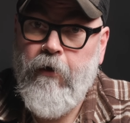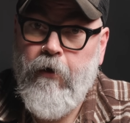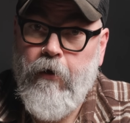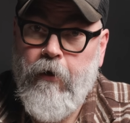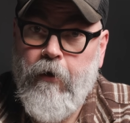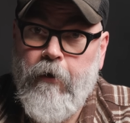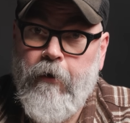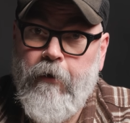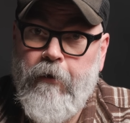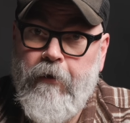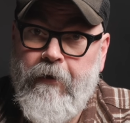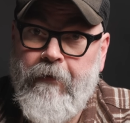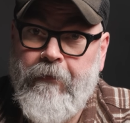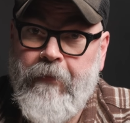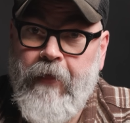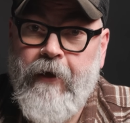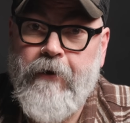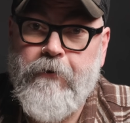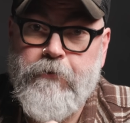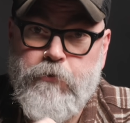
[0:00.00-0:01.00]
And
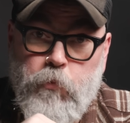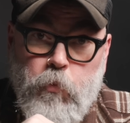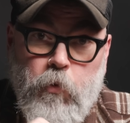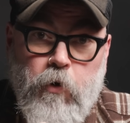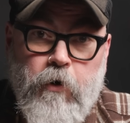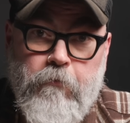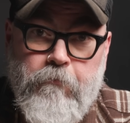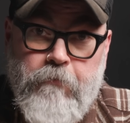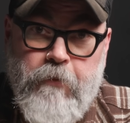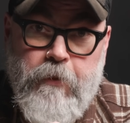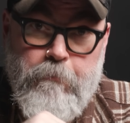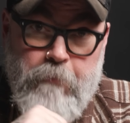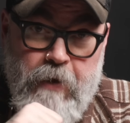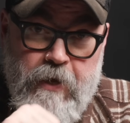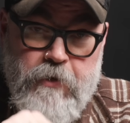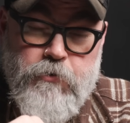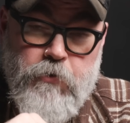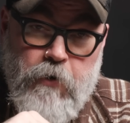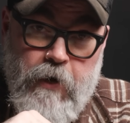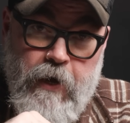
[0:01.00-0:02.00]
that is one of the
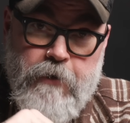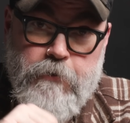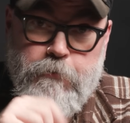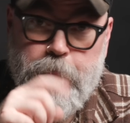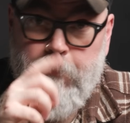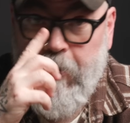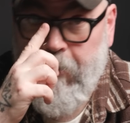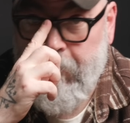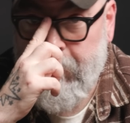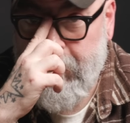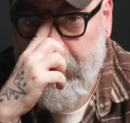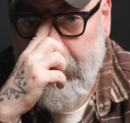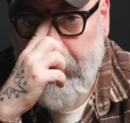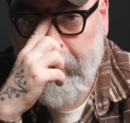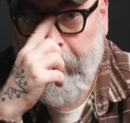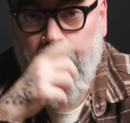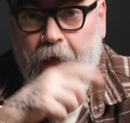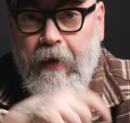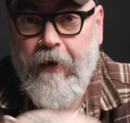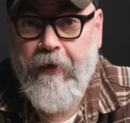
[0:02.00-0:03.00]
major aspects
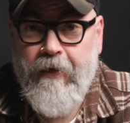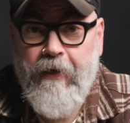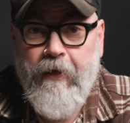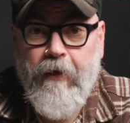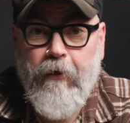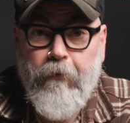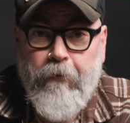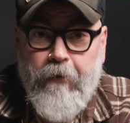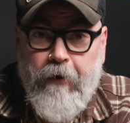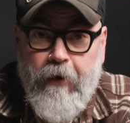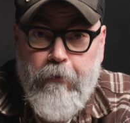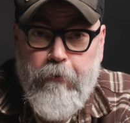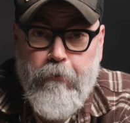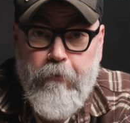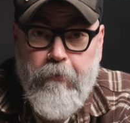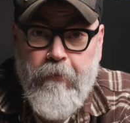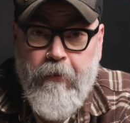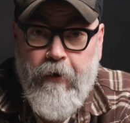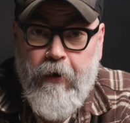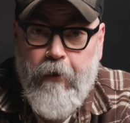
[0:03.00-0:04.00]
of Latakia
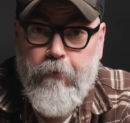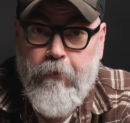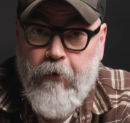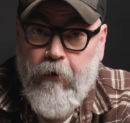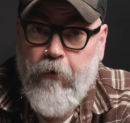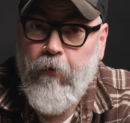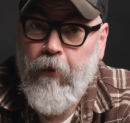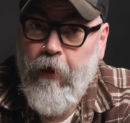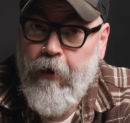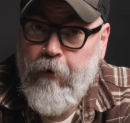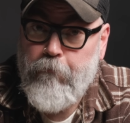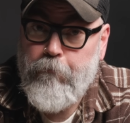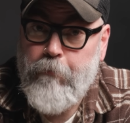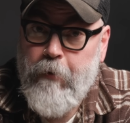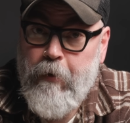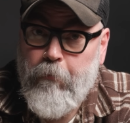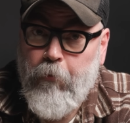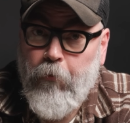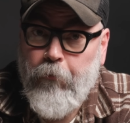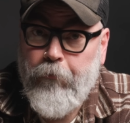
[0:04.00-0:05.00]
that I think a lot of
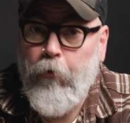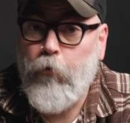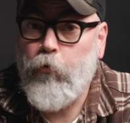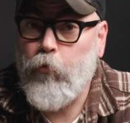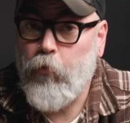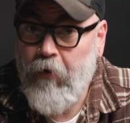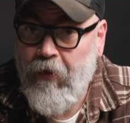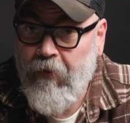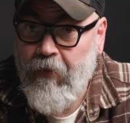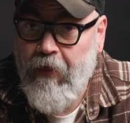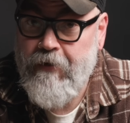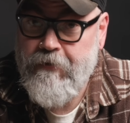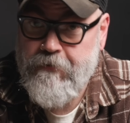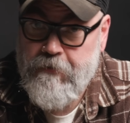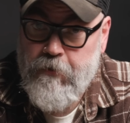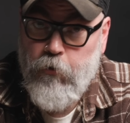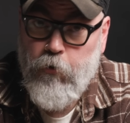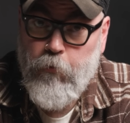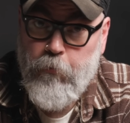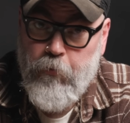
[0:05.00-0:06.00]
people don't realize
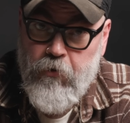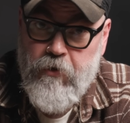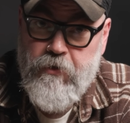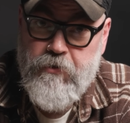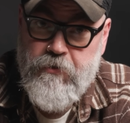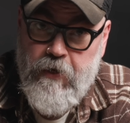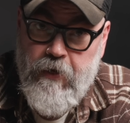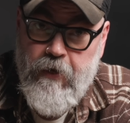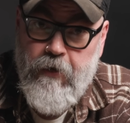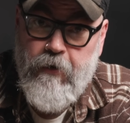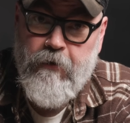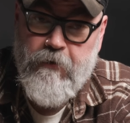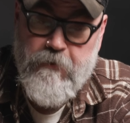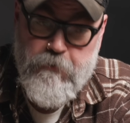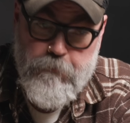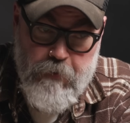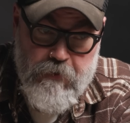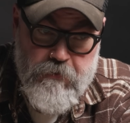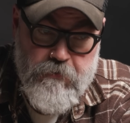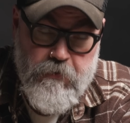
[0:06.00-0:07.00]
they're appreciating,
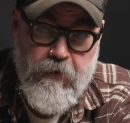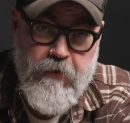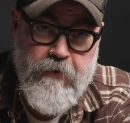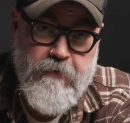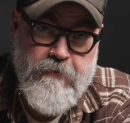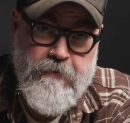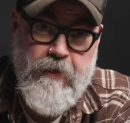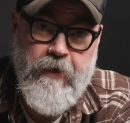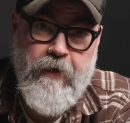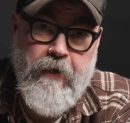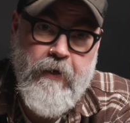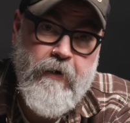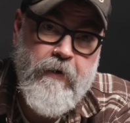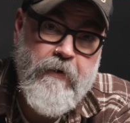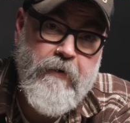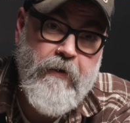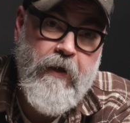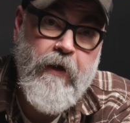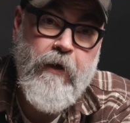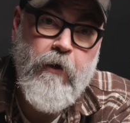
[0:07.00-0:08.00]
especially as they get
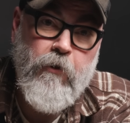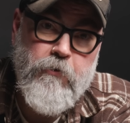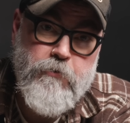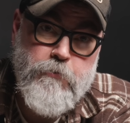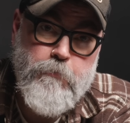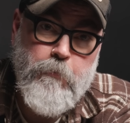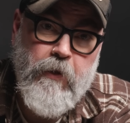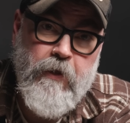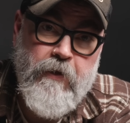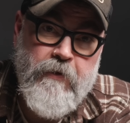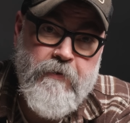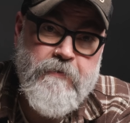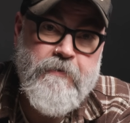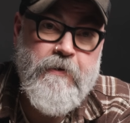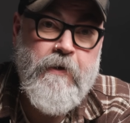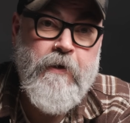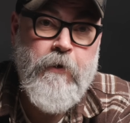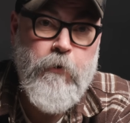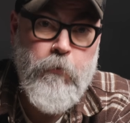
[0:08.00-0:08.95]
into English blends,